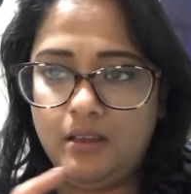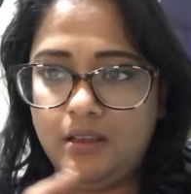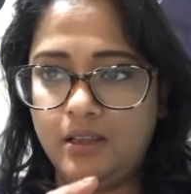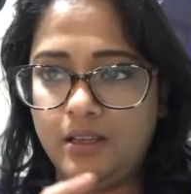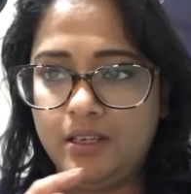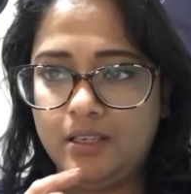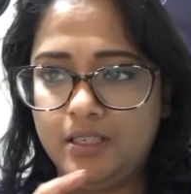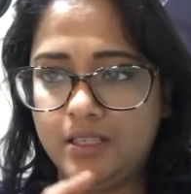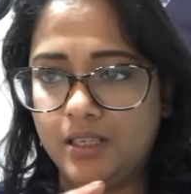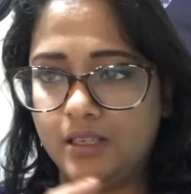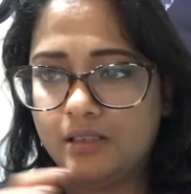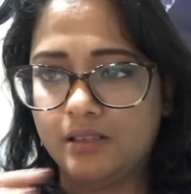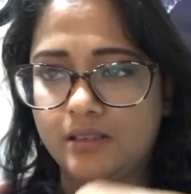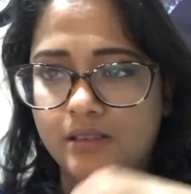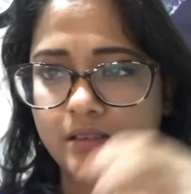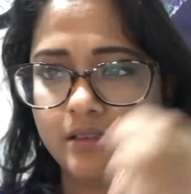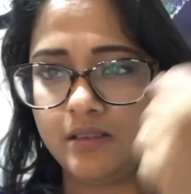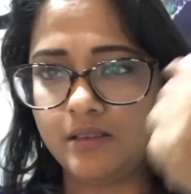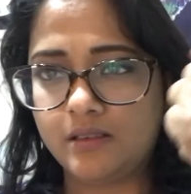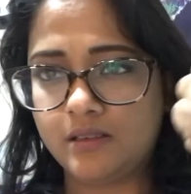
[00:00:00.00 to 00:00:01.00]
it
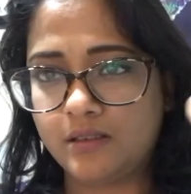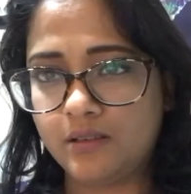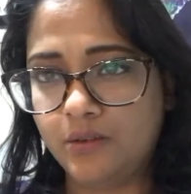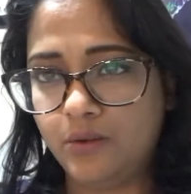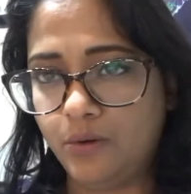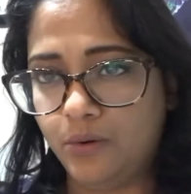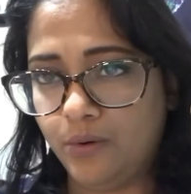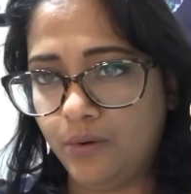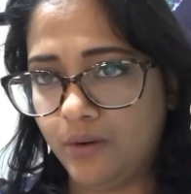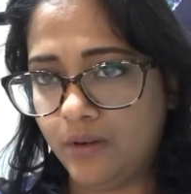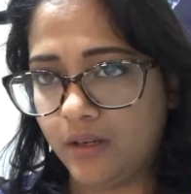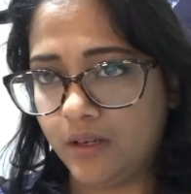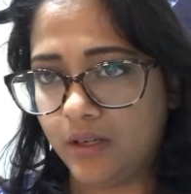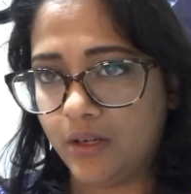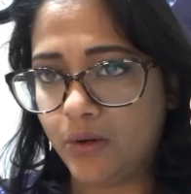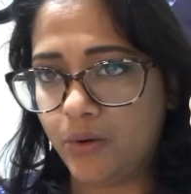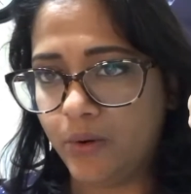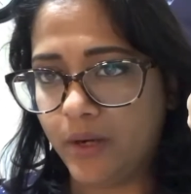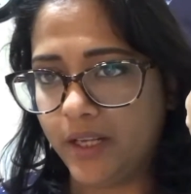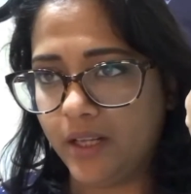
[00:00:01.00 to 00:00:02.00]
does go on
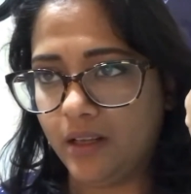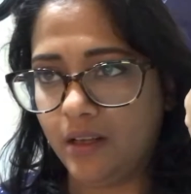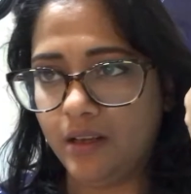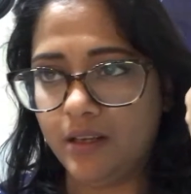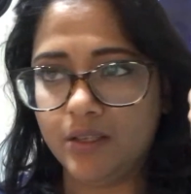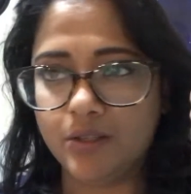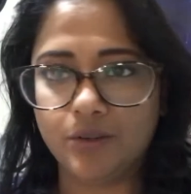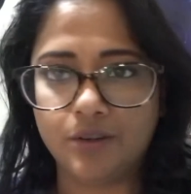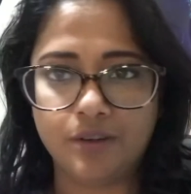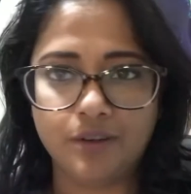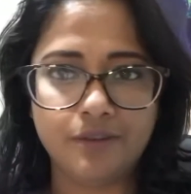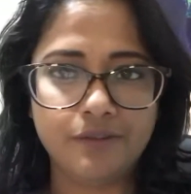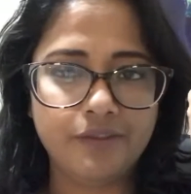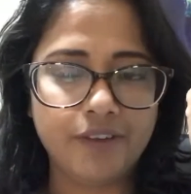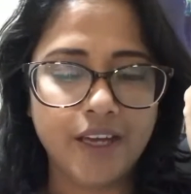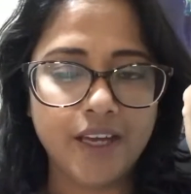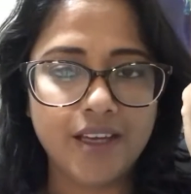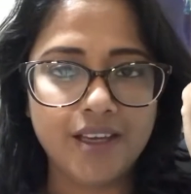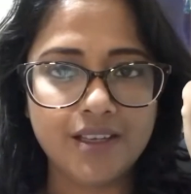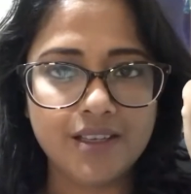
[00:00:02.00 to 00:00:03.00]
quite light on your
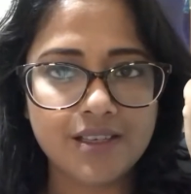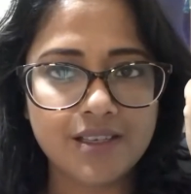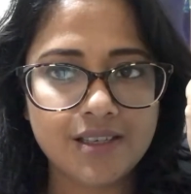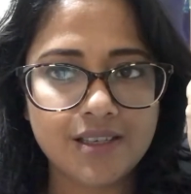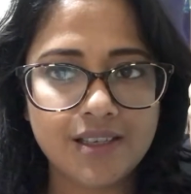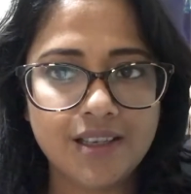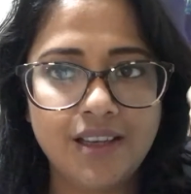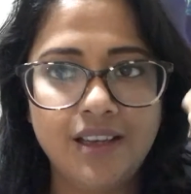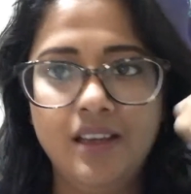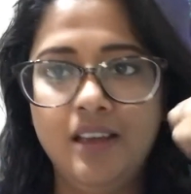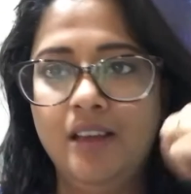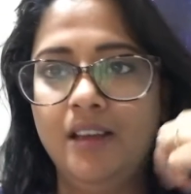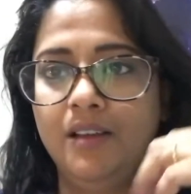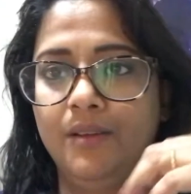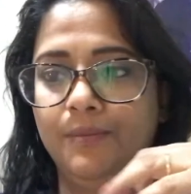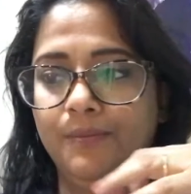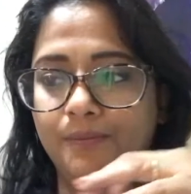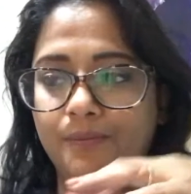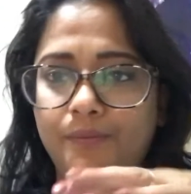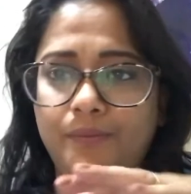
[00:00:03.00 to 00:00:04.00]
face.
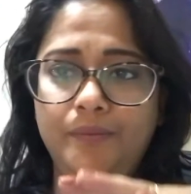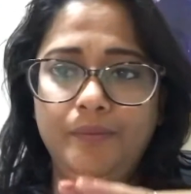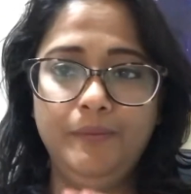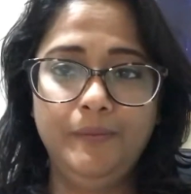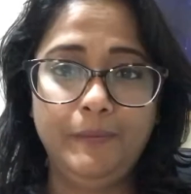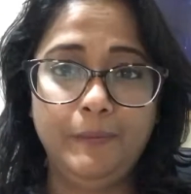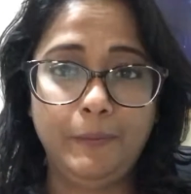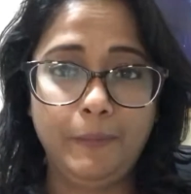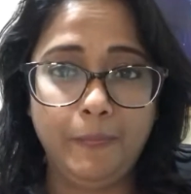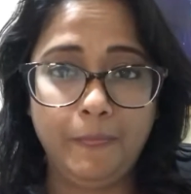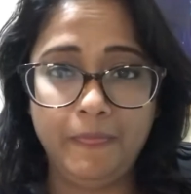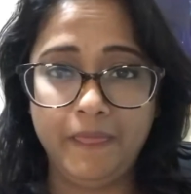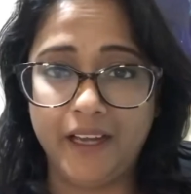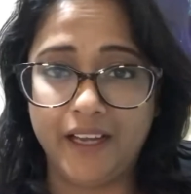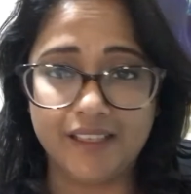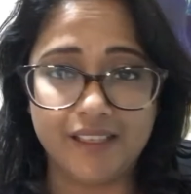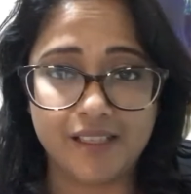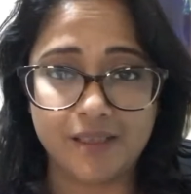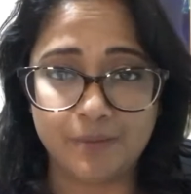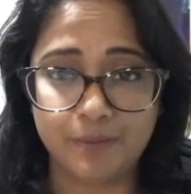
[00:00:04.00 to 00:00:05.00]

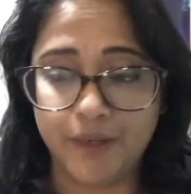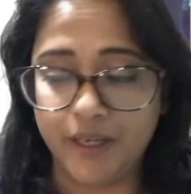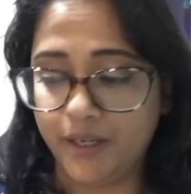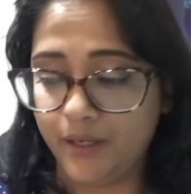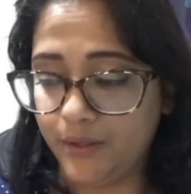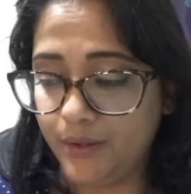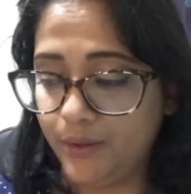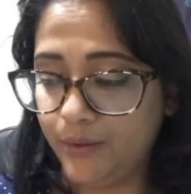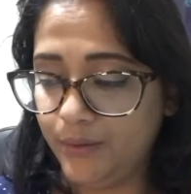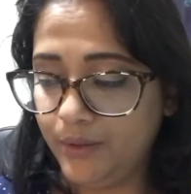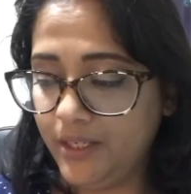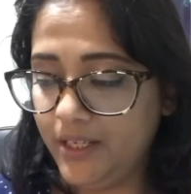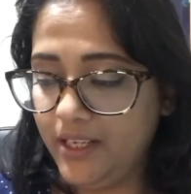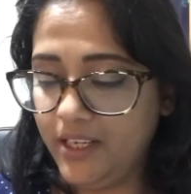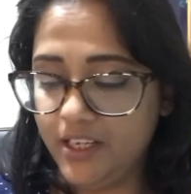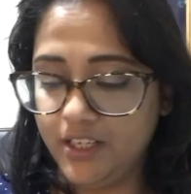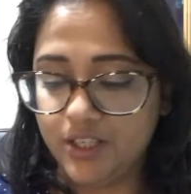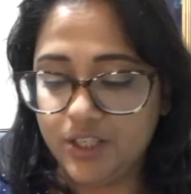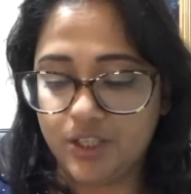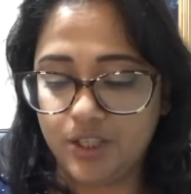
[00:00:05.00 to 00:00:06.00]
That's my
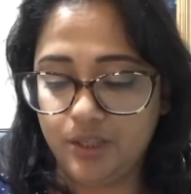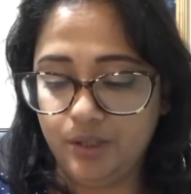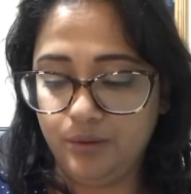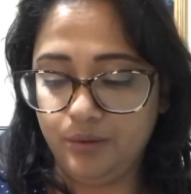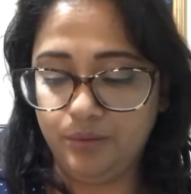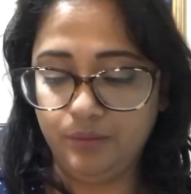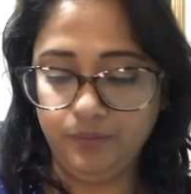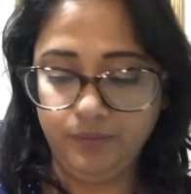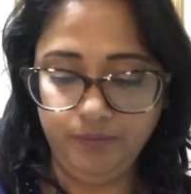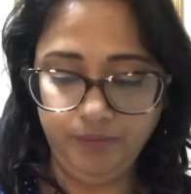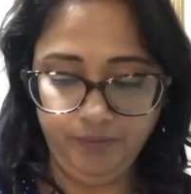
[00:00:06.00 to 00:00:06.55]
only issue.